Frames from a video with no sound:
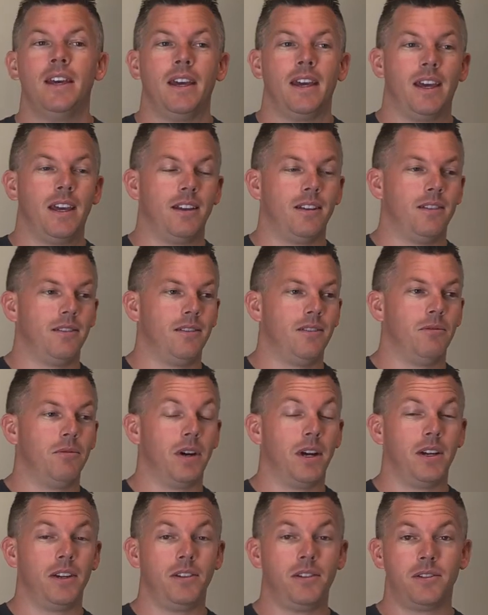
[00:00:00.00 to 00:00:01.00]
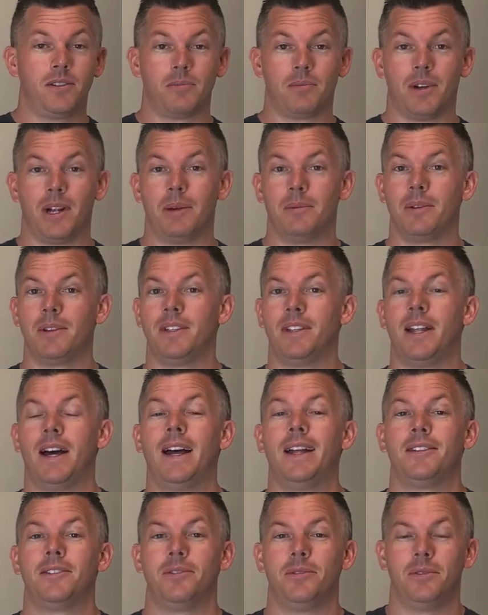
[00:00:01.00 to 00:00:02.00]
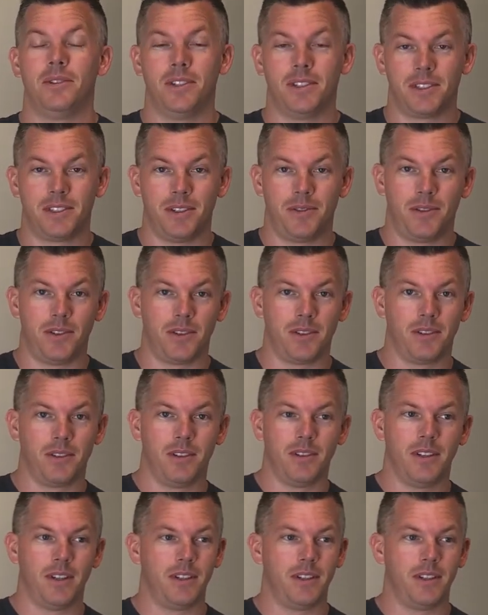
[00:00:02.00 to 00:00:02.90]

And why you should probably not do this if you're